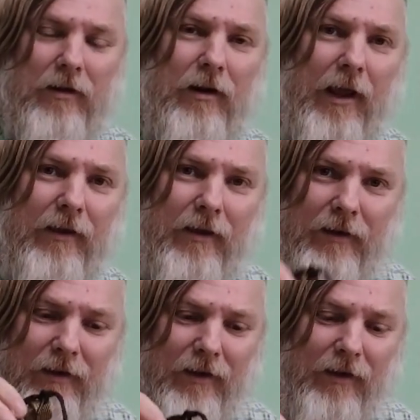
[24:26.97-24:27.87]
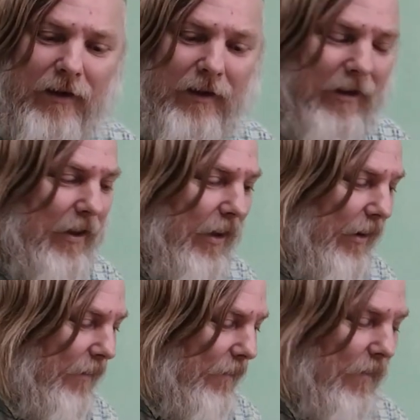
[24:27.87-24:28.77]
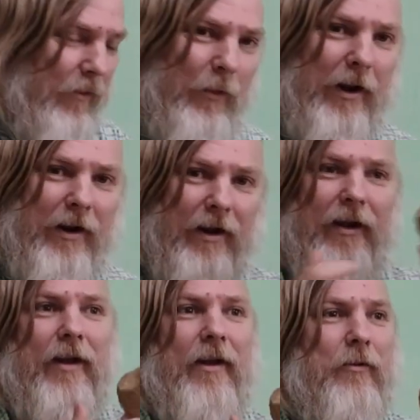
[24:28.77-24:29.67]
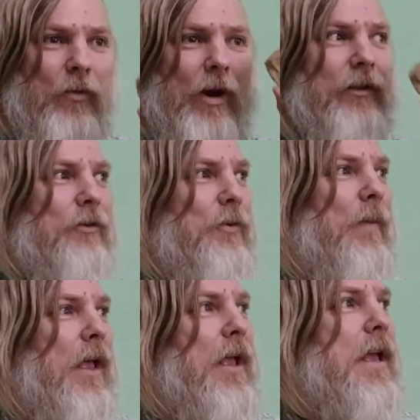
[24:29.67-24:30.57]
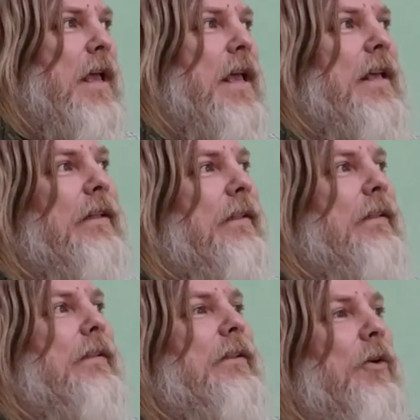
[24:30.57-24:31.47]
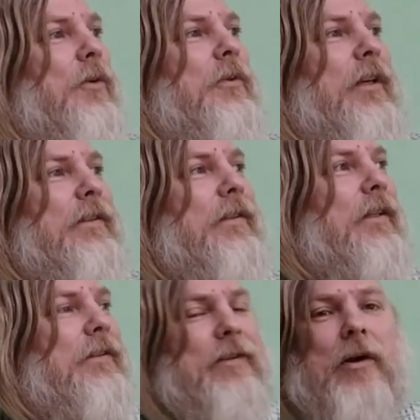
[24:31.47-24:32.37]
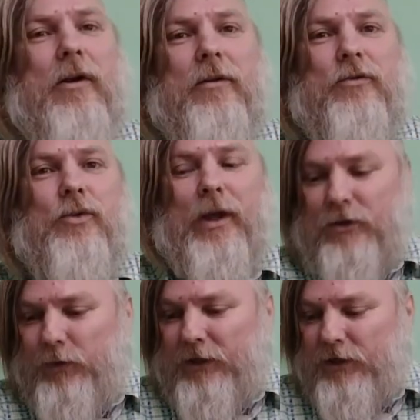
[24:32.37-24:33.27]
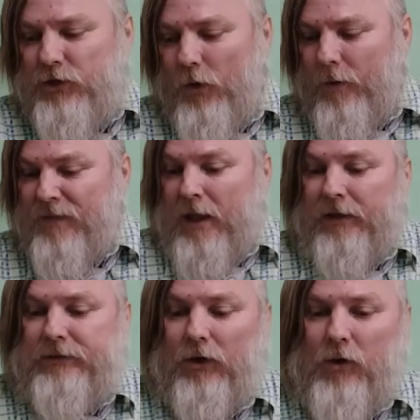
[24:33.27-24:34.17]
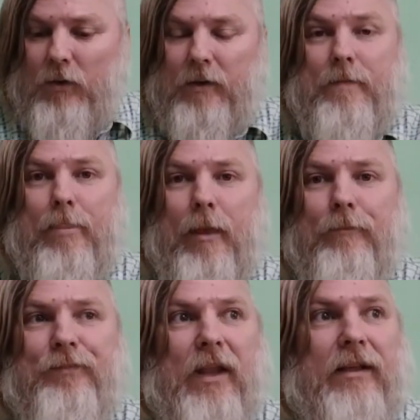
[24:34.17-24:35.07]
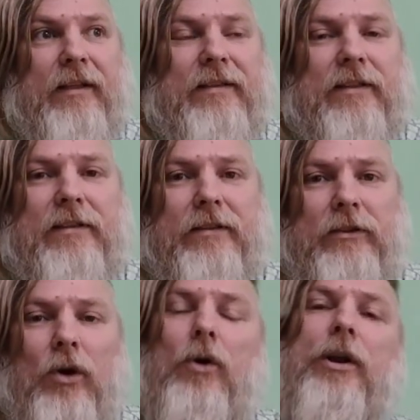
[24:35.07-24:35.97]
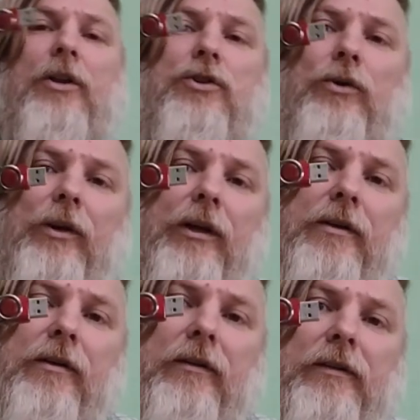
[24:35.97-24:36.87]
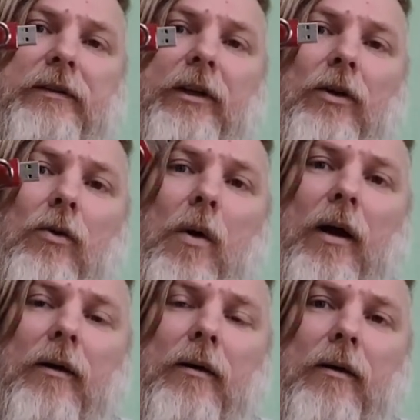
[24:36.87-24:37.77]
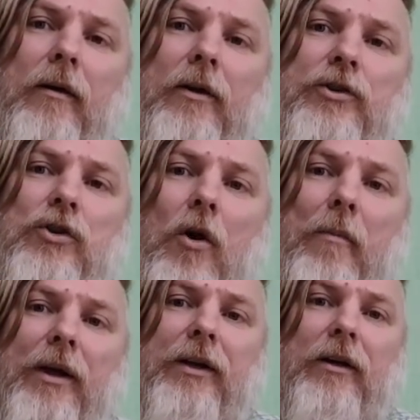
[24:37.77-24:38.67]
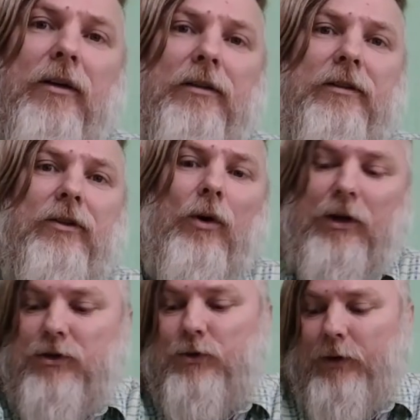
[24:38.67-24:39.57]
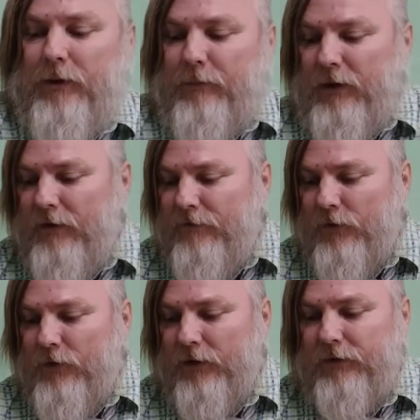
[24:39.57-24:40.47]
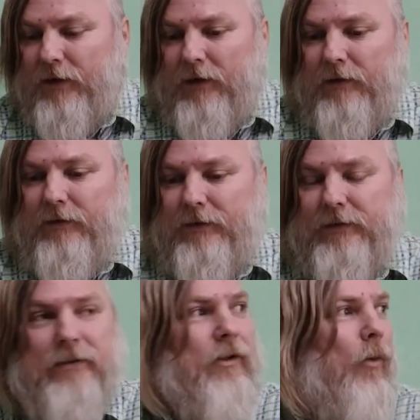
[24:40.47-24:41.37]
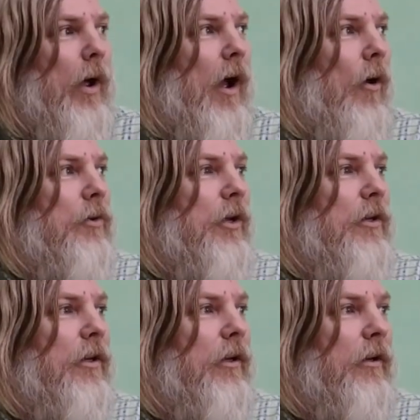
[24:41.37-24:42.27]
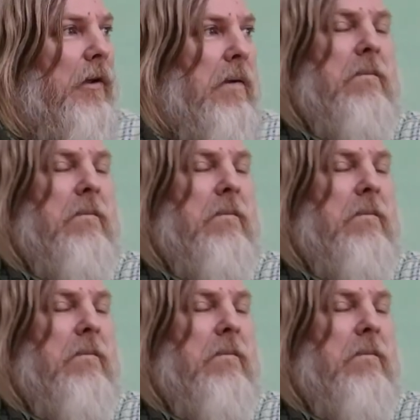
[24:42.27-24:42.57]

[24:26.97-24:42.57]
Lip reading: like here, where quantum. So this is to end with a joke. So it is a storage unit, 0, 1, a geometrical storage unit. Believe it or not, this is the way how they did it.